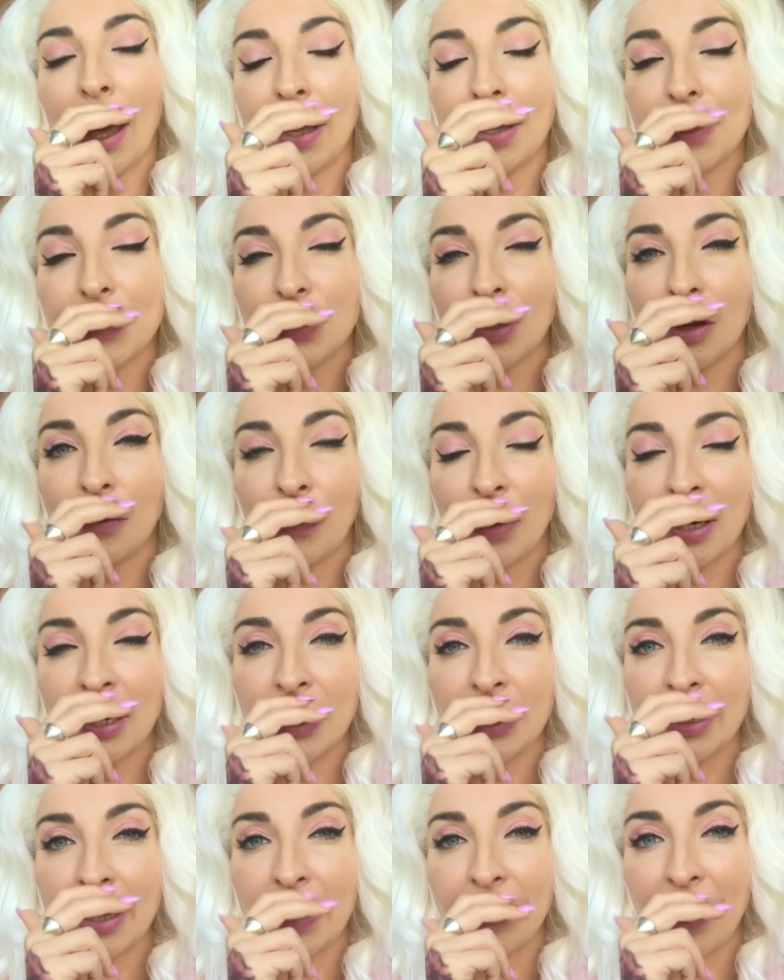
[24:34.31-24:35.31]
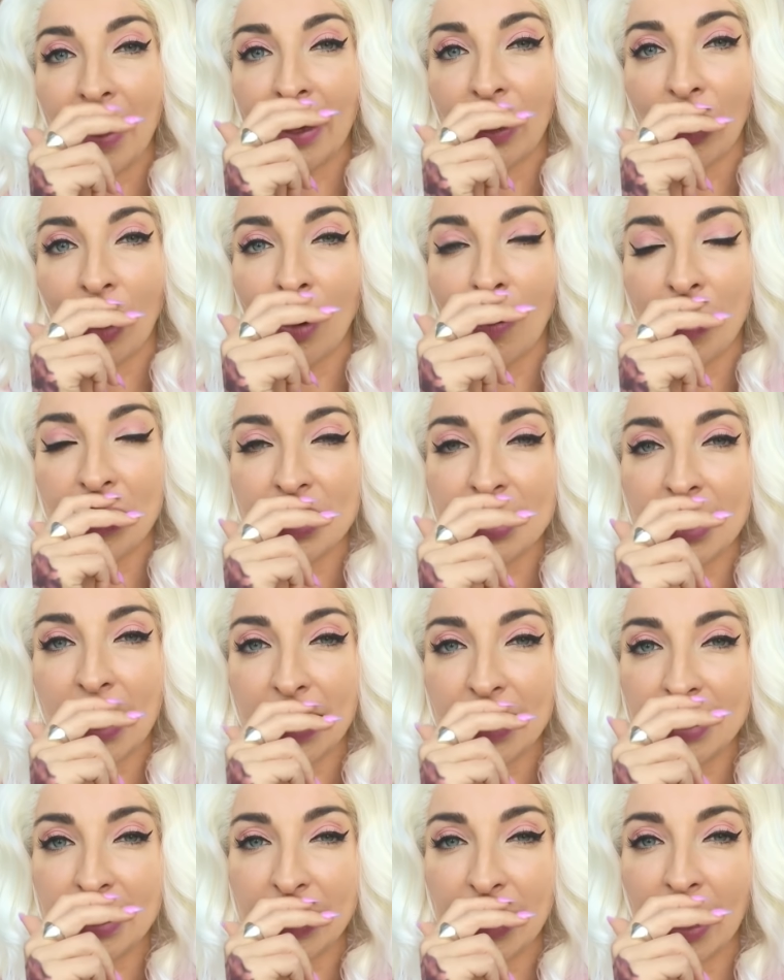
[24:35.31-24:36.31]
And so I'm ready to let that go as an
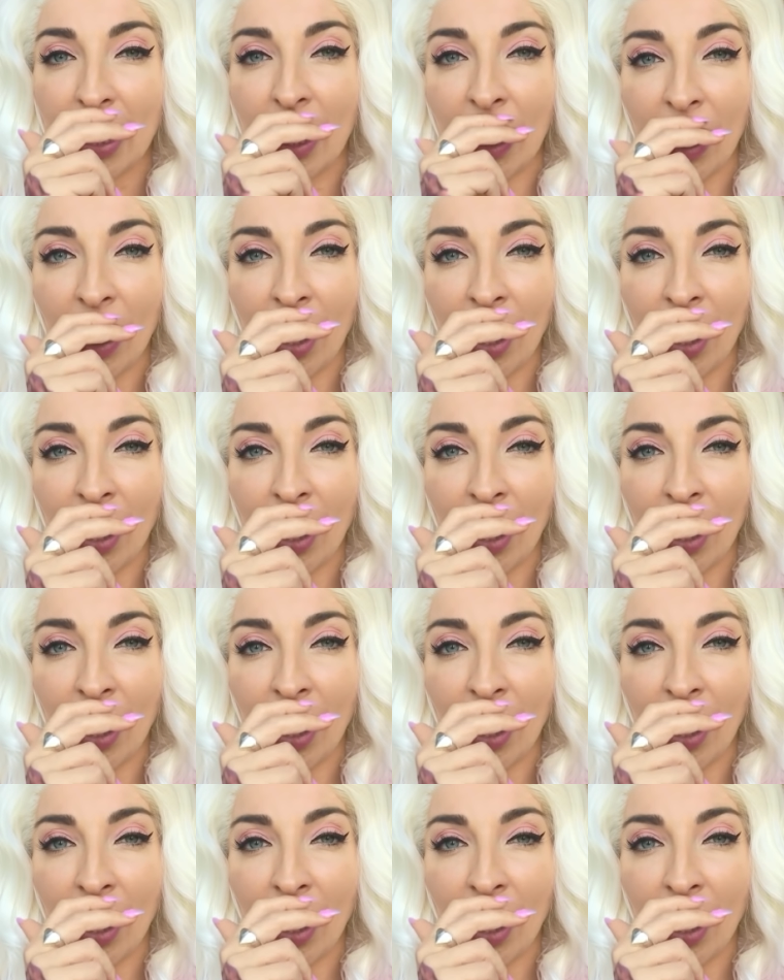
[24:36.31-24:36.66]
idea.